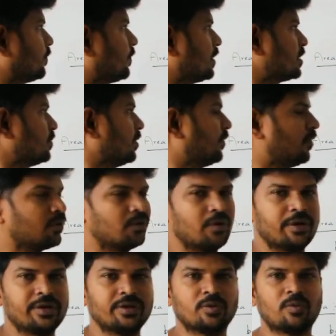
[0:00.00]
first, before
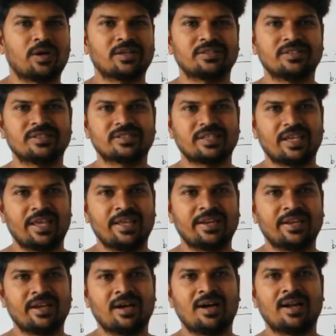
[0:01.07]
going to what is this
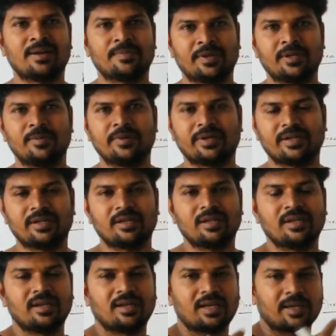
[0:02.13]
area and perimeter,
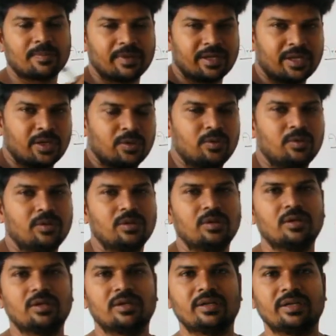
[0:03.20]
let me give
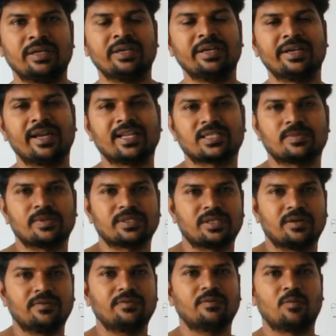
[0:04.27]
in detail explanation
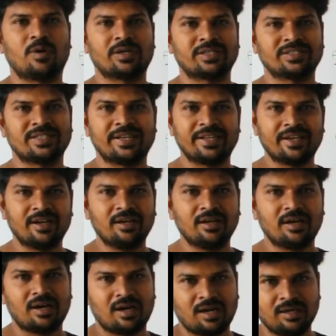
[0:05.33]
of what is
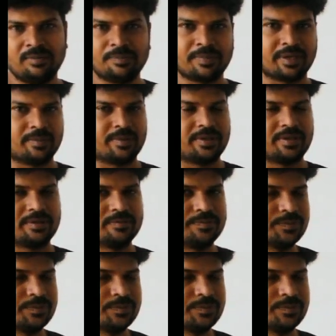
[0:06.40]
area and perimeter.